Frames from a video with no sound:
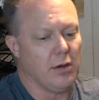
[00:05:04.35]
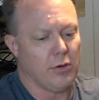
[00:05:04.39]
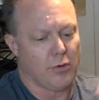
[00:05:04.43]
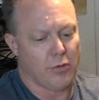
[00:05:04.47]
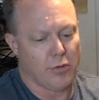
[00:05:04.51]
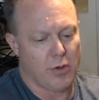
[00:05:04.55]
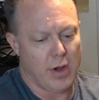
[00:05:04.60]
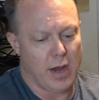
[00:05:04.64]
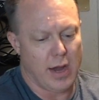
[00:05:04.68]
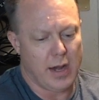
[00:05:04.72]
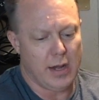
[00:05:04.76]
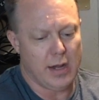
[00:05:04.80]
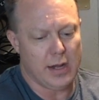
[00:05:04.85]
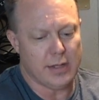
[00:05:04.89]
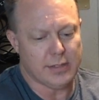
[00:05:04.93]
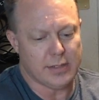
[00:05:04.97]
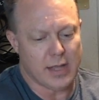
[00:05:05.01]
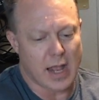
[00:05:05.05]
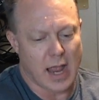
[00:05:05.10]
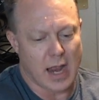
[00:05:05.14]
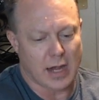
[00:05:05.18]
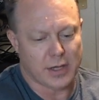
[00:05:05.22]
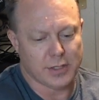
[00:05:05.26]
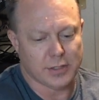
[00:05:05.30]
crane is
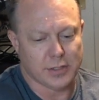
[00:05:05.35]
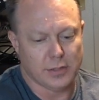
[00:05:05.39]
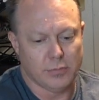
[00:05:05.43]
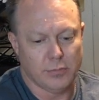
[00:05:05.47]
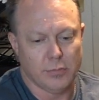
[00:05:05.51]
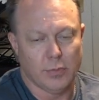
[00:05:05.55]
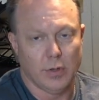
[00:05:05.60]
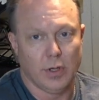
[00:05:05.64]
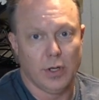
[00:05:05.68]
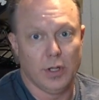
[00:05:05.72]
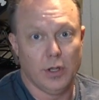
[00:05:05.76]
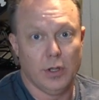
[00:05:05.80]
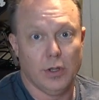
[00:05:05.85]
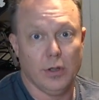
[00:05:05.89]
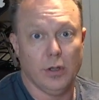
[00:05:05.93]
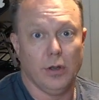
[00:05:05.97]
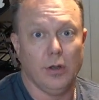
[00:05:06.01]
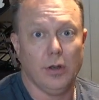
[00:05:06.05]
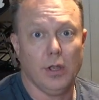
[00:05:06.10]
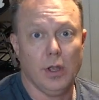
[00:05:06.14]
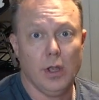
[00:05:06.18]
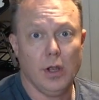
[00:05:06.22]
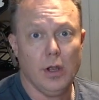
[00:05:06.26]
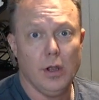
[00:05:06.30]
actually really
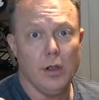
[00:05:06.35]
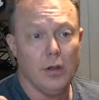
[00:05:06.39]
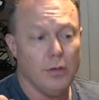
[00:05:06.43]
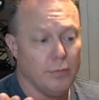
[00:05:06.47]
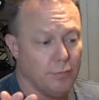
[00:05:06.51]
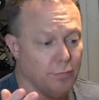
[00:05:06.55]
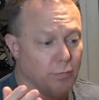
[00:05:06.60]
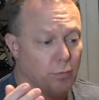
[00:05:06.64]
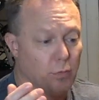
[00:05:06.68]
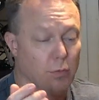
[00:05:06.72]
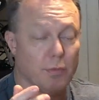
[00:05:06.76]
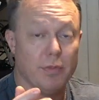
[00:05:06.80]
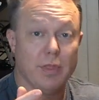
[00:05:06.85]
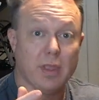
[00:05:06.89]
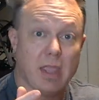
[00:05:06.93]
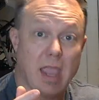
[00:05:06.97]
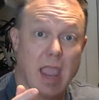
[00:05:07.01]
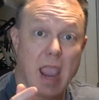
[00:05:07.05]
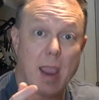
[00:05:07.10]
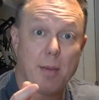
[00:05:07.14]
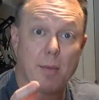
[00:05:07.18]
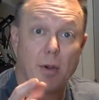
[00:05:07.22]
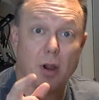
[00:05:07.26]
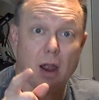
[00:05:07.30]
good for the
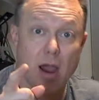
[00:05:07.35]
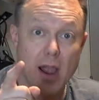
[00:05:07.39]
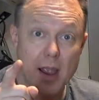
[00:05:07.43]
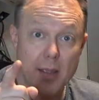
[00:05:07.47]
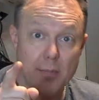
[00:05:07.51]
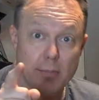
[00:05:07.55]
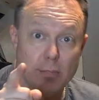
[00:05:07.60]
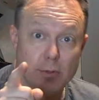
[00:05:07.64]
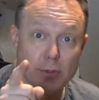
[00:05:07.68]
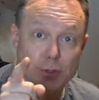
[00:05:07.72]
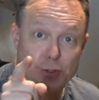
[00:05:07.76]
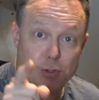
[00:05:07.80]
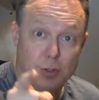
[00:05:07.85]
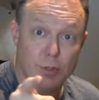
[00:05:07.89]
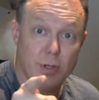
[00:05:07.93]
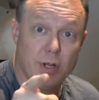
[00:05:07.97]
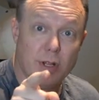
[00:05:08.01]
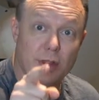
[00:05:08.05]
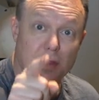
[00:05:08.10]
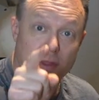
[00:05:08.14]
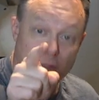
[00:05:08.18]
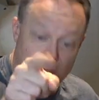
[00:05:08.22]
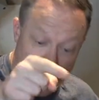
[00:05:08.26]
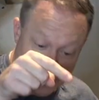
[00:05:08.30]
camera I'm
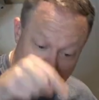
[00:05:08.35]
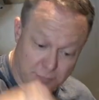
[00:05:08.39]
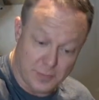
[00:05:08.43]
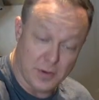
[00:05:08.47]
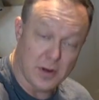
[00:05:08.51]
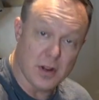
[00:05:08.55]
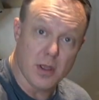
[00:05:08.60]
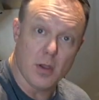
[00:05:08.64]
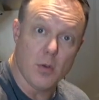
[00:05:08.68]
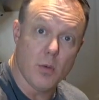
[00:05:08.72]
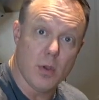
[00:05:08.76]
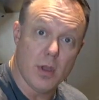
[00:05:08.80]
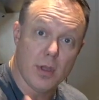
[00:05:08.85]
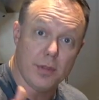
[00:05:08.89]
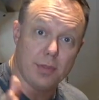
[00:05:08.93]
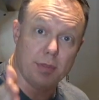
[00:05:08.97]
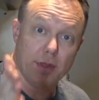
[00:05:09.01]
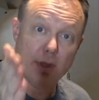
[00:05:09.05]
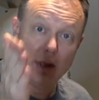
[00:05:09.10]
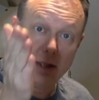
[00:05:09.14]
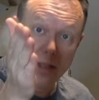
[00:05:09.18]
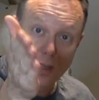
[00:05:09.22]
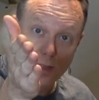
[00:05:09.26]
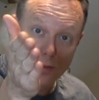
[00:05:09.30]
shooting this video with,
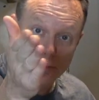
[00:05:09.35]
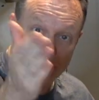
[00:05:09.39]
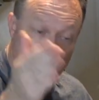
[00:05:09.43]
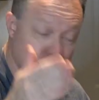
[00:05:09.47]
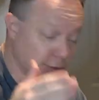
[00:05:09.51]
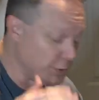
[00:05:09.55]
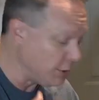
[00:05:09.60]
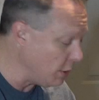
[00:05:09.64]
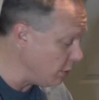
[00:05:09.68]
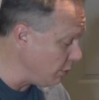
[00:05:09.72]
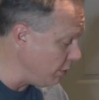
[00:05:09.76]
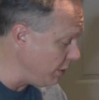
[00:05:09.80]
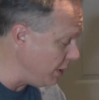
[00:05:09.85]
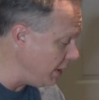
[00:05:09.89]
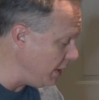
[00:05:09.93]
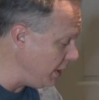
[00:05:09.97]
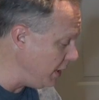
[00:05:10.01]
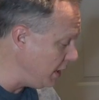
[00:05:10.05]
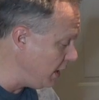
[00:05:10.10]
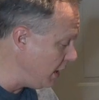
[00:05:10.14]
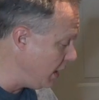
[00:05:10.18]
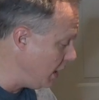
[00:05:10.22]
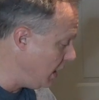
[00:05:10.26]
the Sony